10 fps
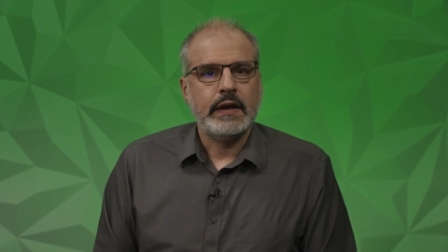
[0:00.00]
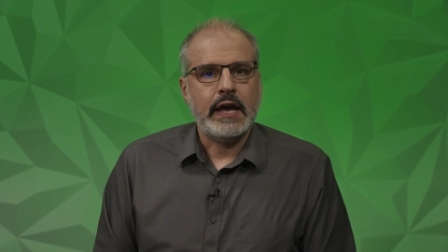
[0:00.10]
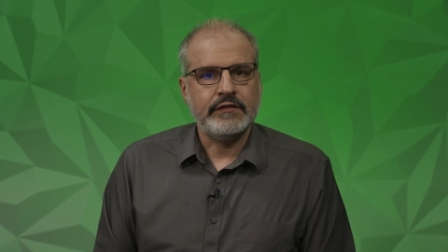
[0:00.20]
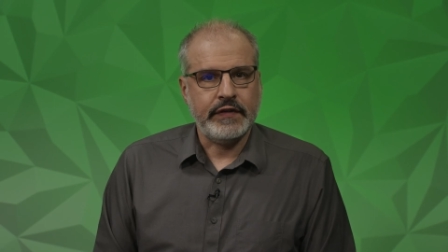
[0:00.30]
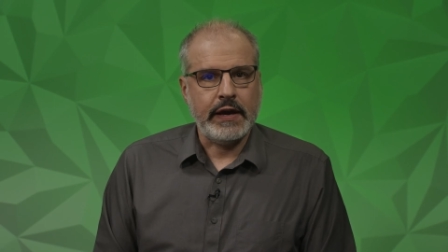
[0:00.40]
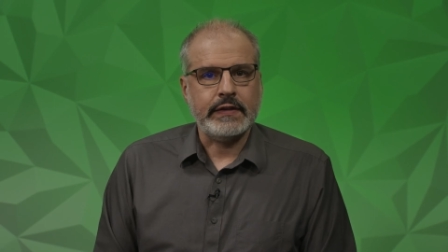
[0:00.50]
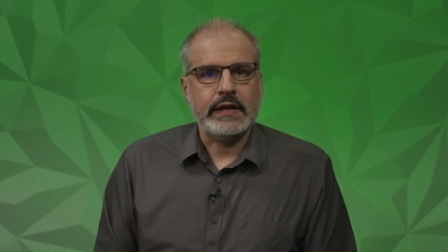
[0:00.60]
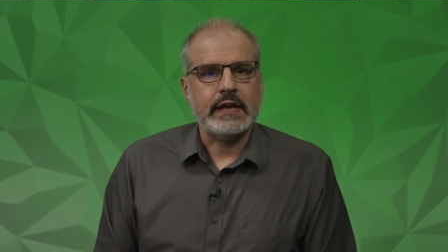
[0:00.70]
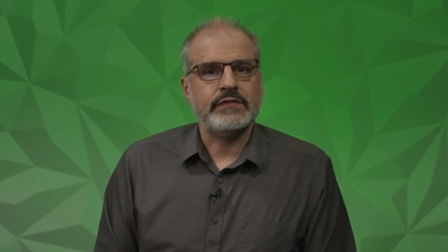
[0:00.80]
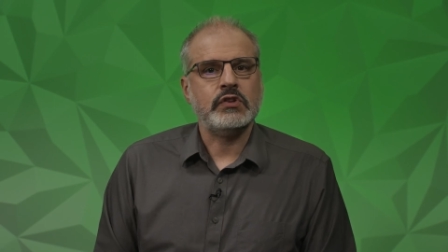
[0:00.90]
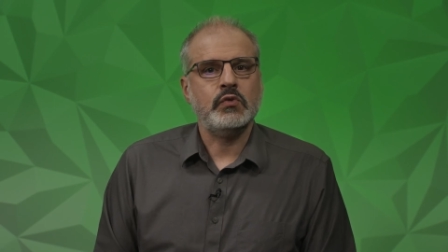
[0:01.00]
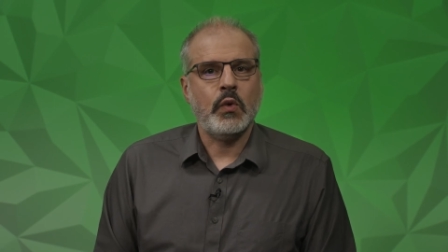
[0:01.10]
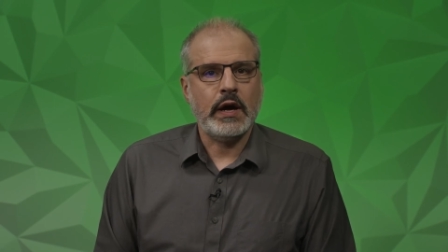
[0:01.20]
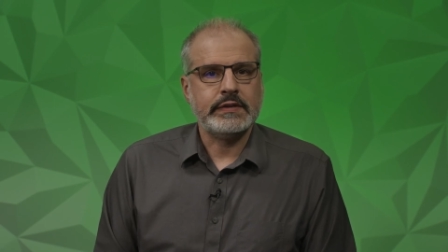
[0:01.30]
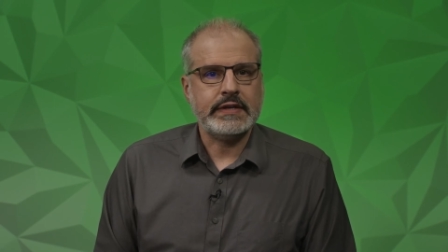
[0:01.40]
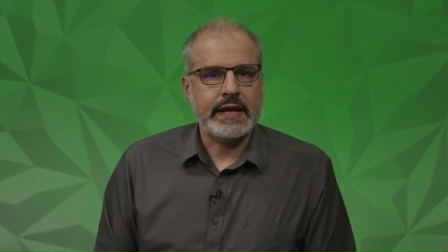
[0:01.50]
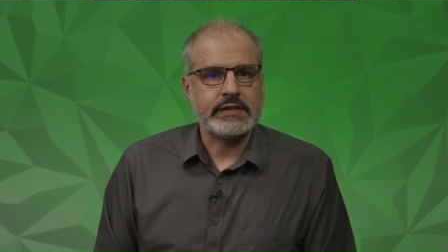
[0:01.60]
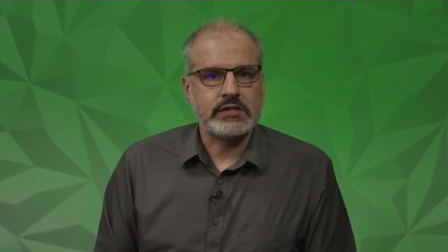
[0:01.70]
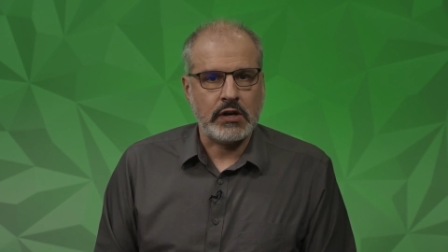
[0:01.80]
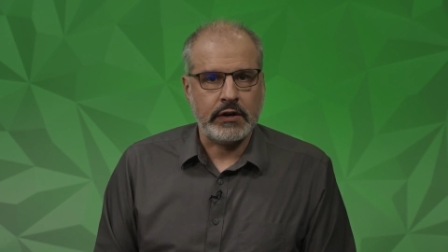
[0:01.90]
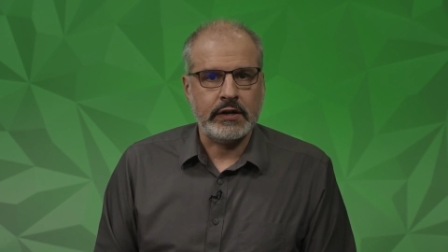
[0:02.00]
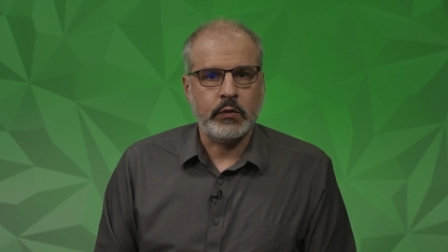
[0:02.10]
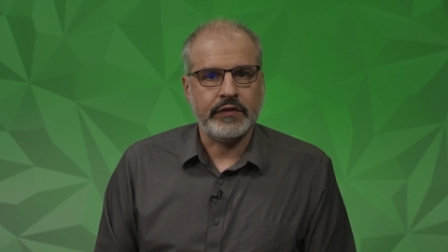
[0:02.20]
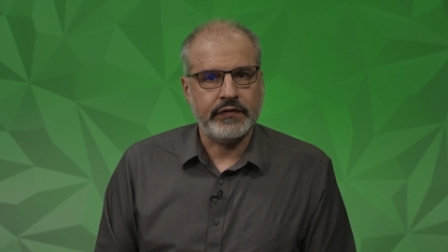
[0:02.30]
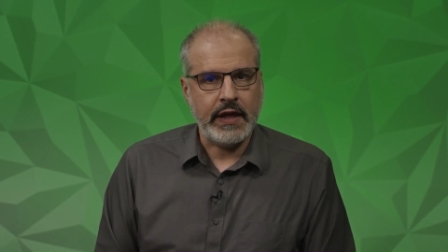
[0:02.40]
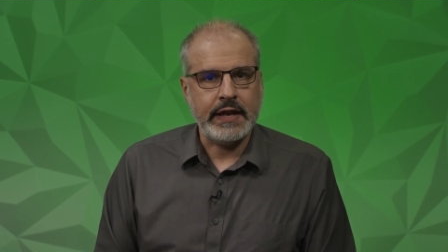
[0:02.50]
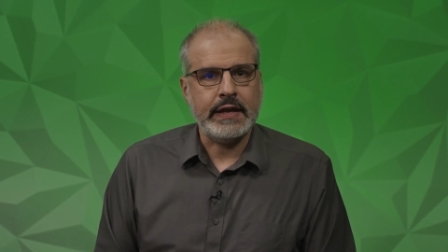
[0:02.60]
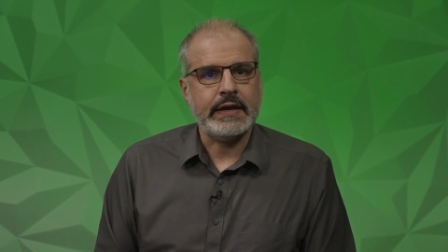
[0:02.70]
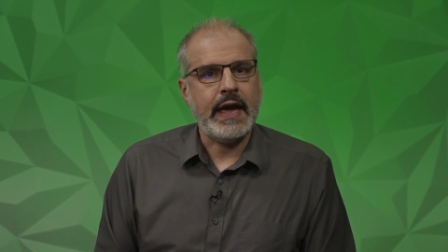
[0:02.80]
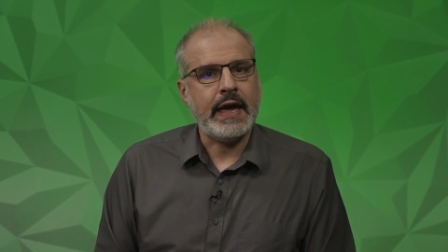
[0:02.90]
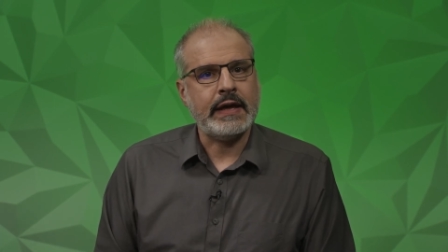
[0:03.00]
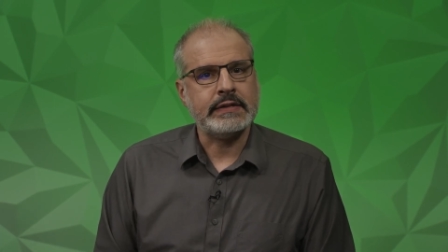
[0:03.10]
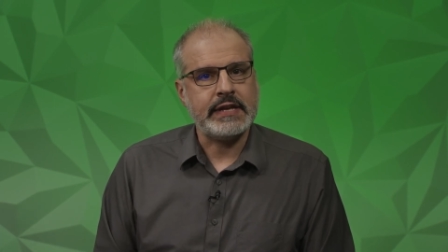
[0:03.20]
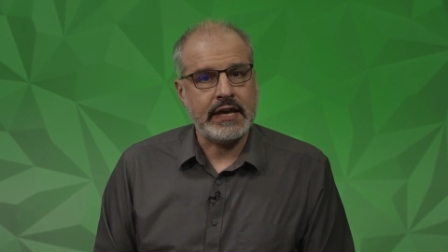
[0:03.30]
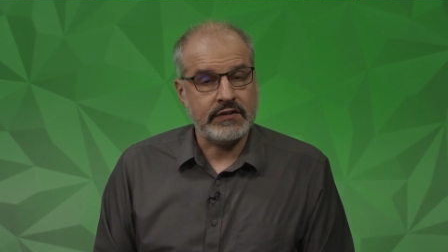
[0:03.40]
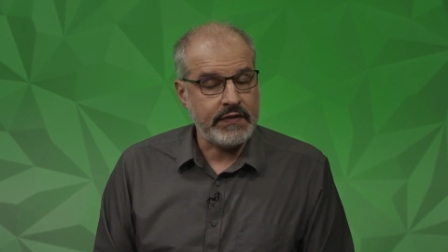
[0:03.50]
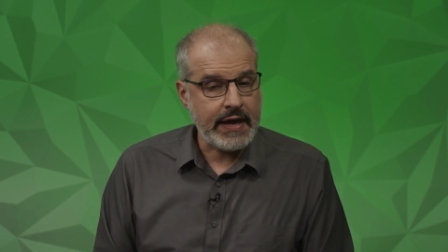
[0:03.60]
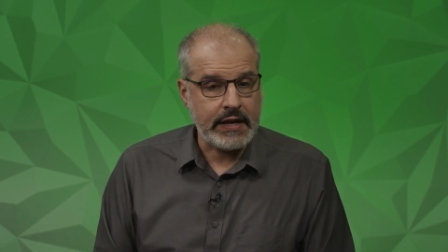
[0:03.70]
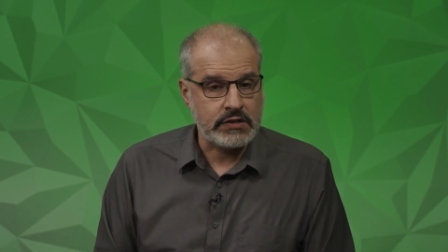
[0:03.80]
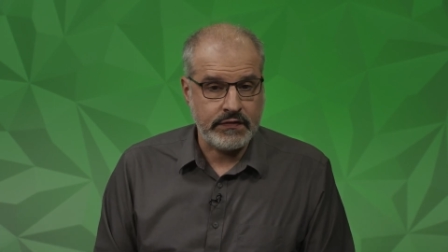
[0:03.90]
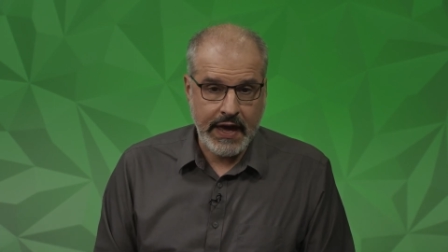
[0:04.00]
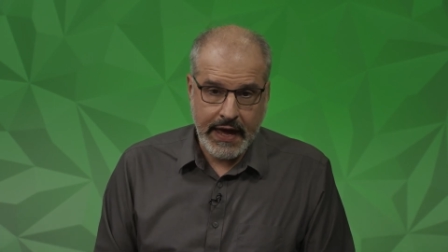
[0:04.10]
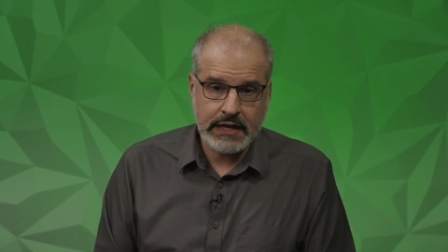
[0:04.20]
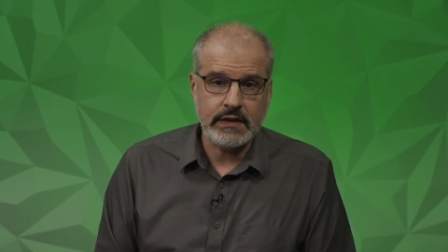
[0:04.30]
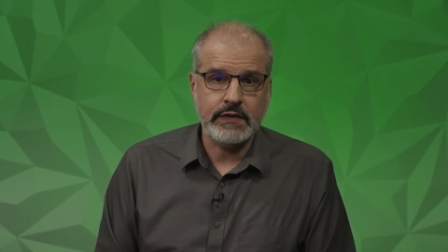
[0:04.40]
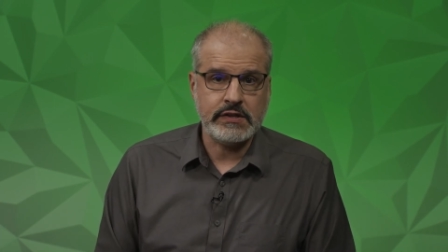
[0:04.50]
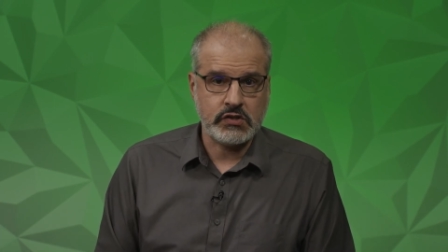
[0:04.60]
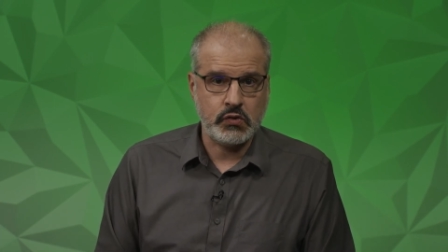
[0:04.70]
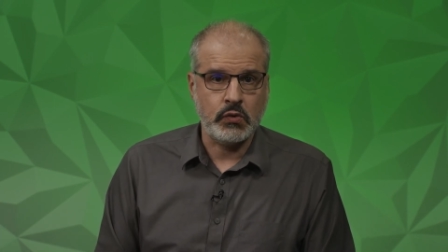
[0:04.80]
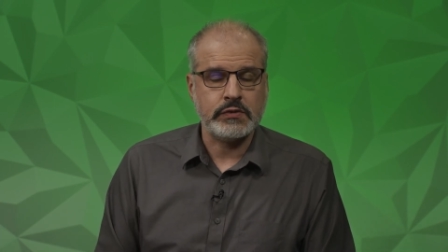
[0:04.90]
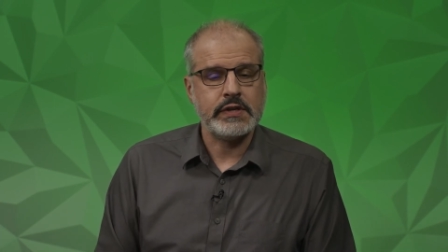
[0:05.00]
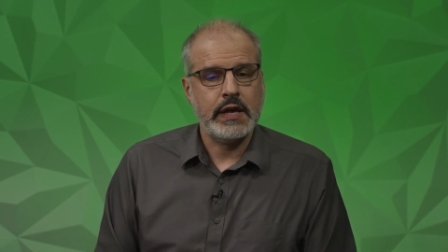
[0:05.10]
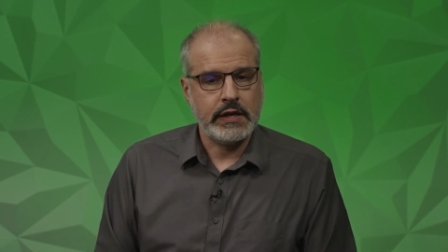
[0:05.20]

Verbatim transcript: And finally, if you want to get started with flighting and take advantage of any of these tools,